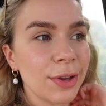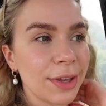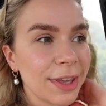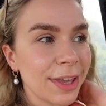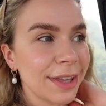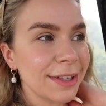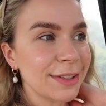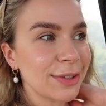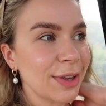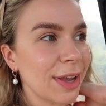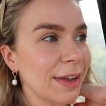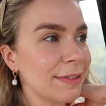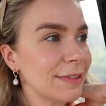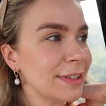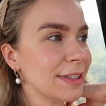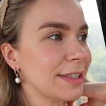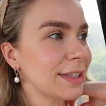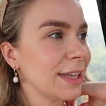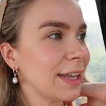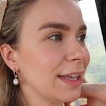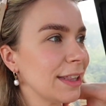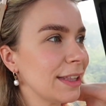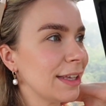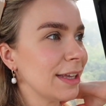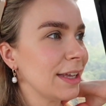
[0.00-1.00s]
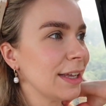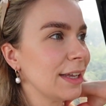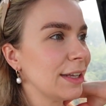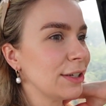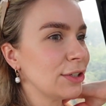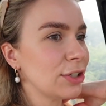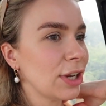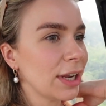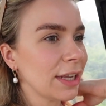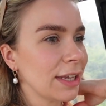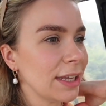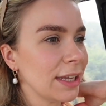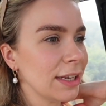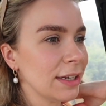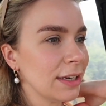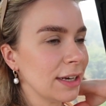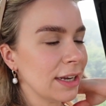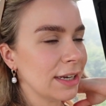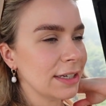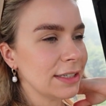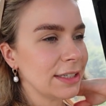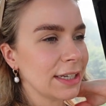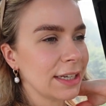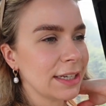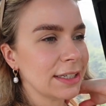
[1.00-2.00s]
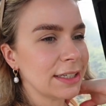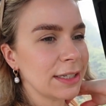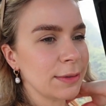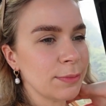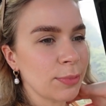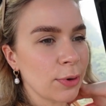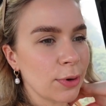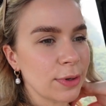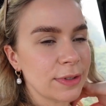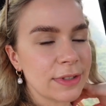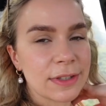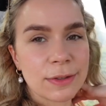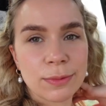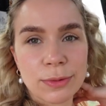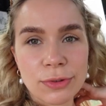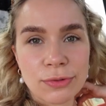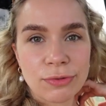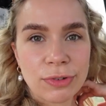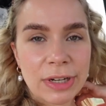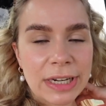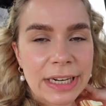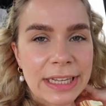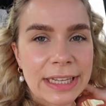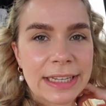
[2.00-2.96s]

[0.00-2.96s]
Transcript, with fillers: Okay, so I have to say the check-in and ticketing process was really